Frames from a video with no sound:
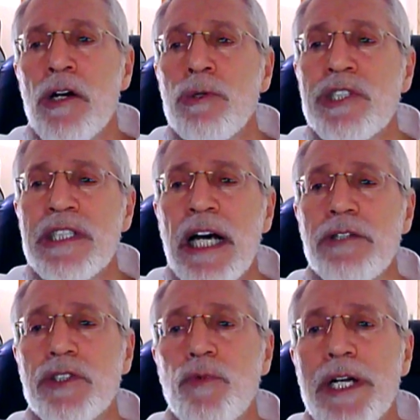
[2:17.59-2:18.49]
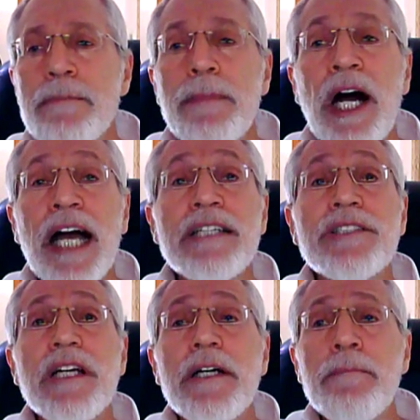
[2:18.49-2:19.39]
who sells what he
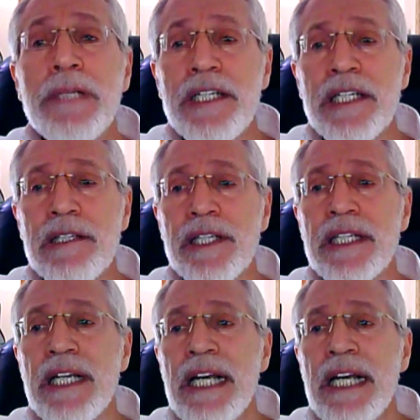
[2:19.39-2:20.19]
buys immediately.